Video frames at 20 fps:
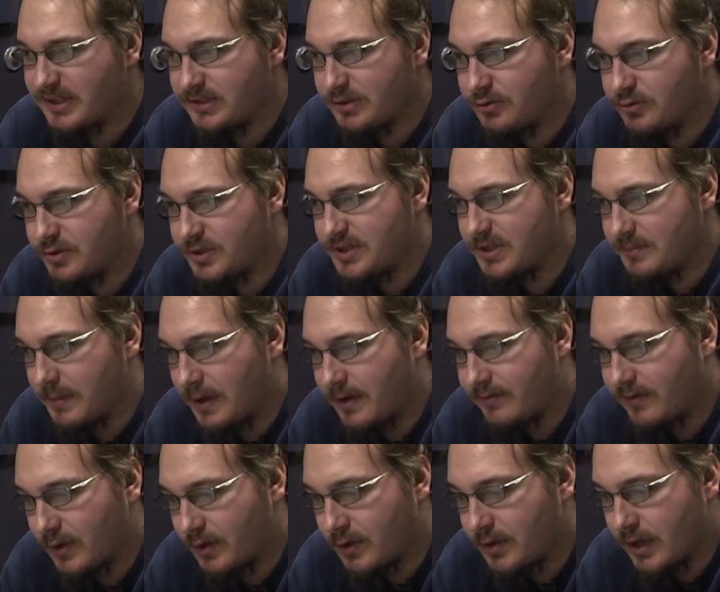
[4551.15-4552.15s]
Luthor is the
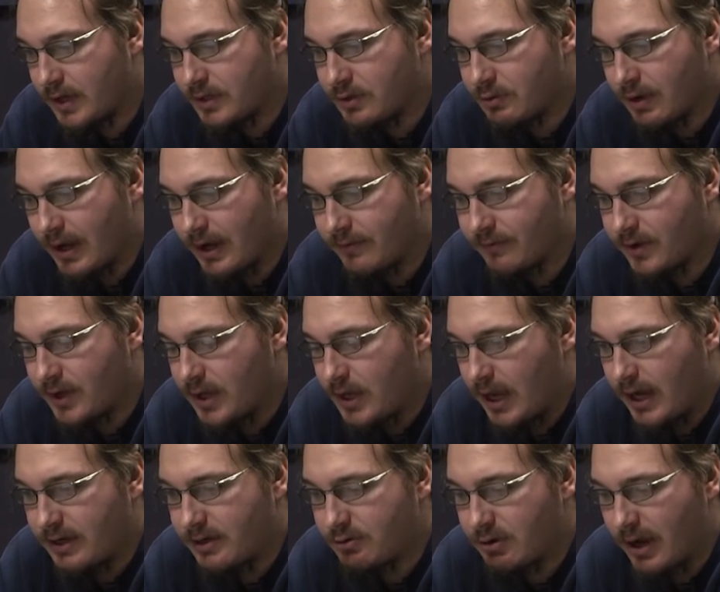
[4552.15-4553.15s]
main villain, and
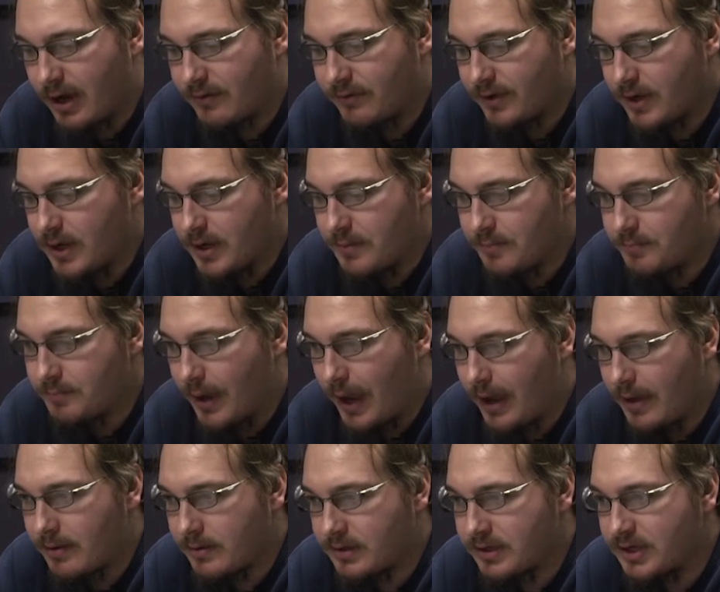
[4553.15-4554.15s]
you have
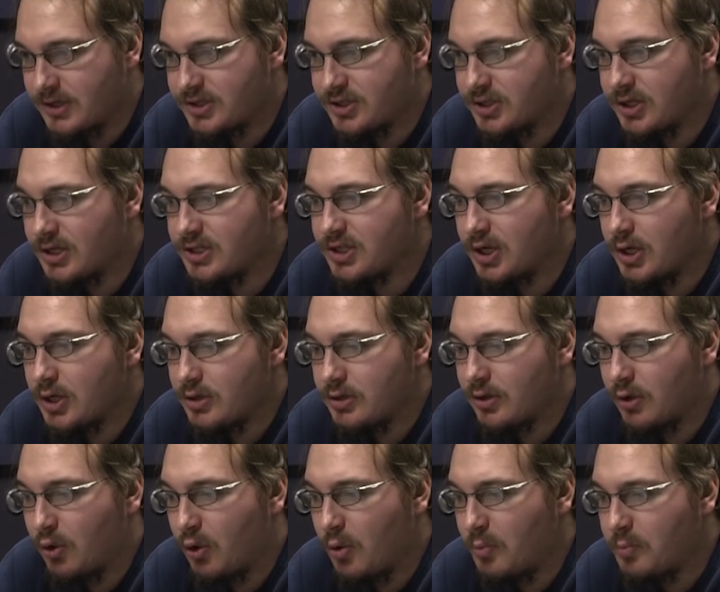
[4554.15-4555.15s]
because
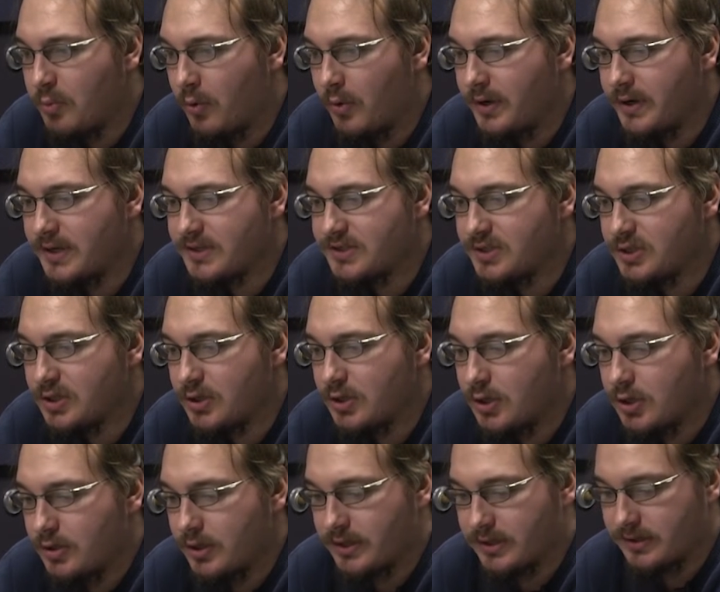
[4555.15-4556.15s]
the whole point is
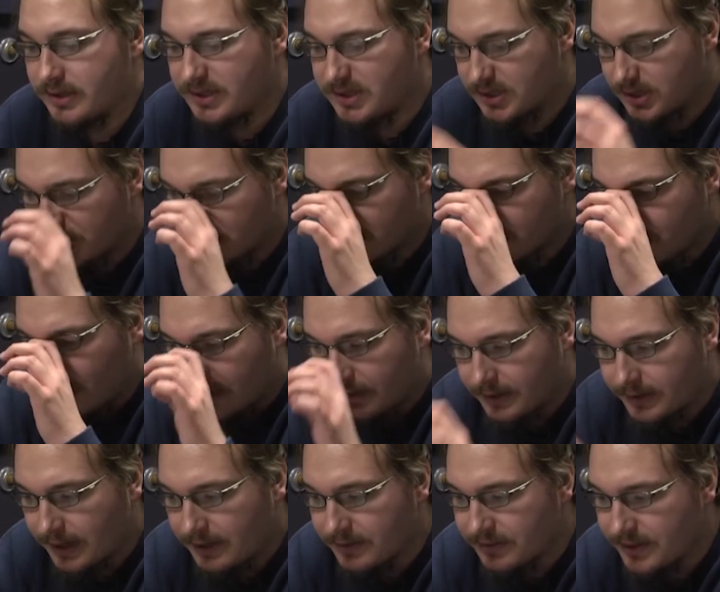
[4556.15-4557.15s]
like this is why
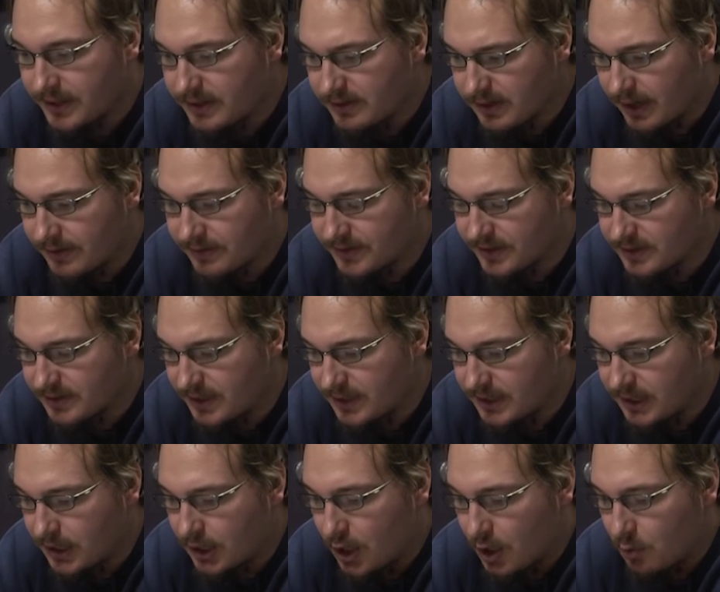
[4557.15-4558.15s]
like I think
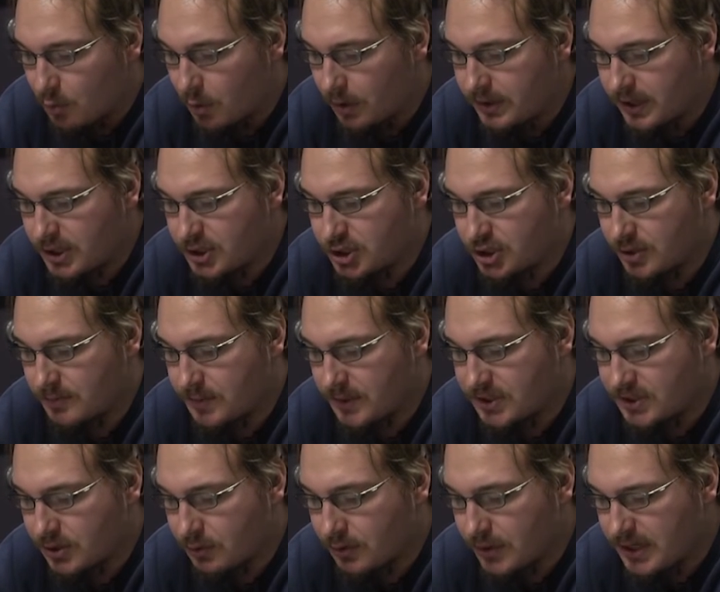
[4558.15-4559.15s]
like what they should
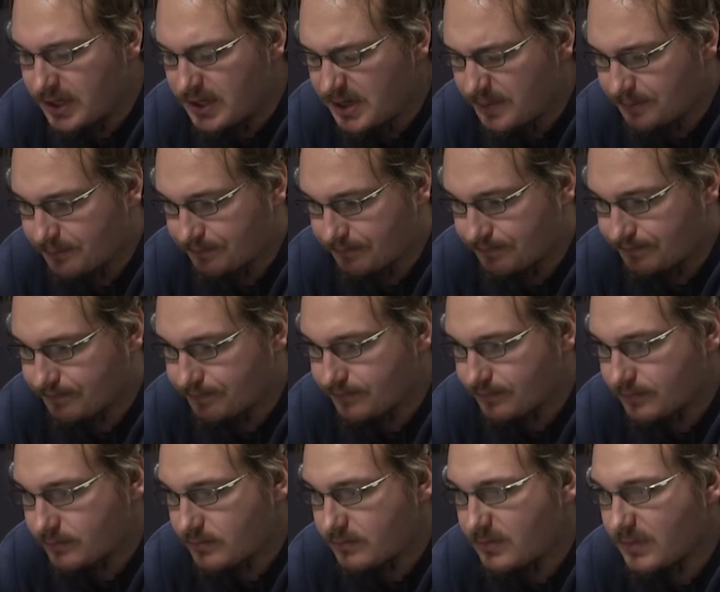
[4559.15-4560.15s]
be doing
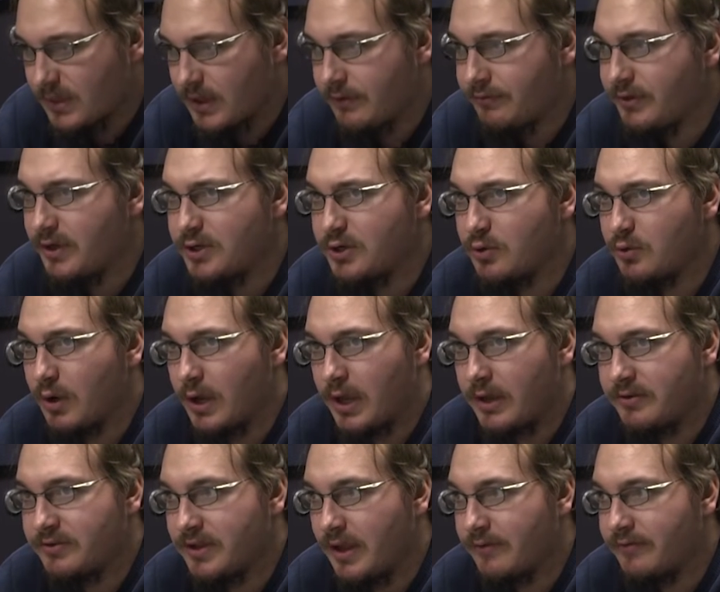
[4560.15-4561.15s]
if they do
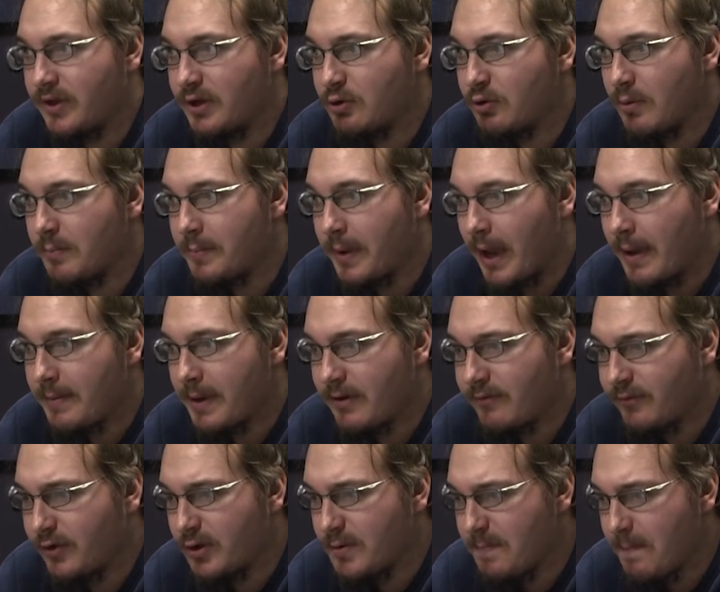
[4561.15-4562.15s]
a
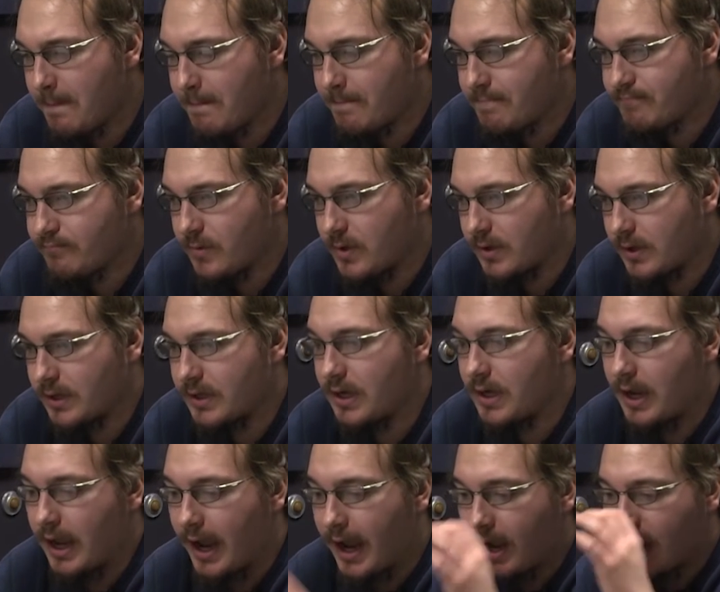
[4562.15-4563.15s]
Batman film, like
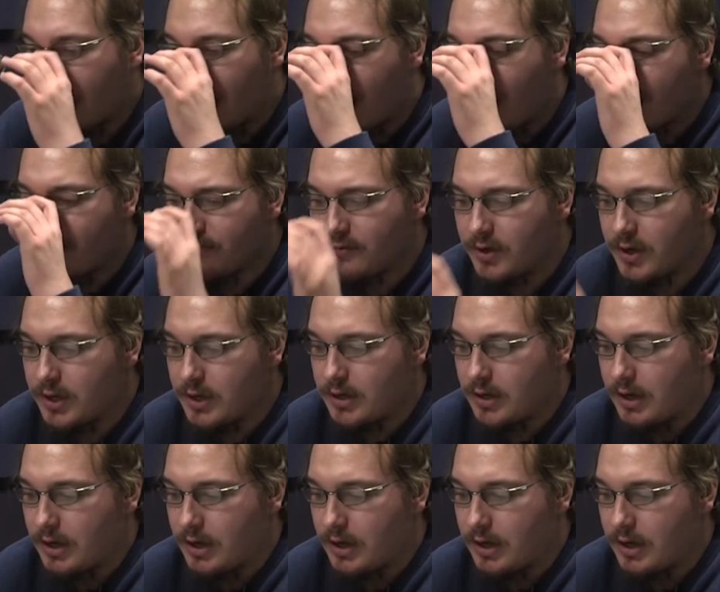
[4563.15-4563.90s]
have